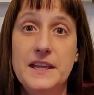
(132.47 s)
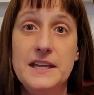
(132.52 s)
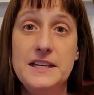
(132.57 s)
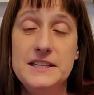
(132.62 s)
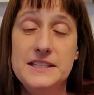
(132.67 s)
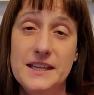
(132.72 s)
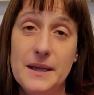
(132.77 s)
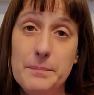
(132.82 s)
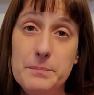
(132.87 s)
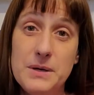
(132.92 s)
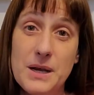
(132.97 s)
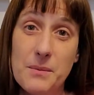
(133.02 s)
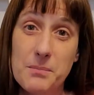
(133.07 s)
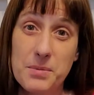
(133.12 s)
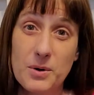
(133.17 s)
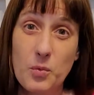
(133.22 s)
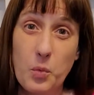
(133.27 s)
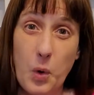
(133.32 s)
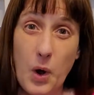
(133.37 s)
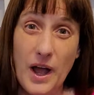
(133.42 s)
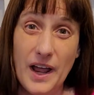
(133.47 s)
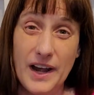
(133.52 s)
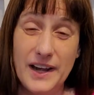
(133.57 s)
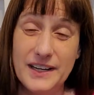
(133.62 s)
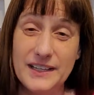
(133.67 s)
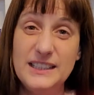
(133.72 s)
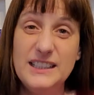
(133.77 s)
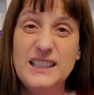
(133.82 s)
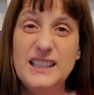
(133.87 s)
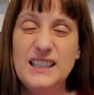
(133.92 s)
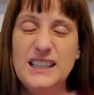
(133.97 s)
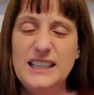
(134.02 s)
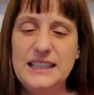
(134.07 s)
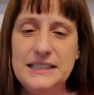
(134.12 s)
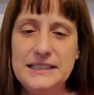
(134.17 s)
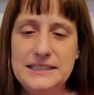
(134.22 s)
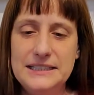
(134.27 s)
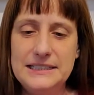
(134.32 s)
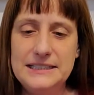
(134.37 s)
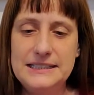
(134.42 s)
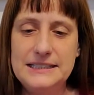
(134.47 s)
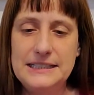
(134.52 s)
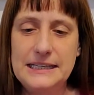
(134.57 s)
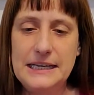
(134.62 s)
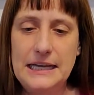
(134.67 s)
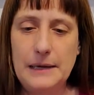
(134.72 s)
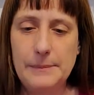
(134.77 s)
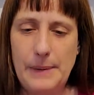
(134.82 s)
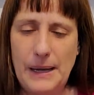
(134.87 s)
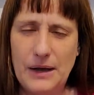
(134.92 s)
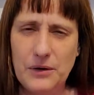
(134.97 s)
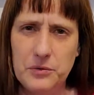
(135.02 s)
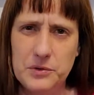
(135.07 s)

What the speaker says: Tip number 1 is about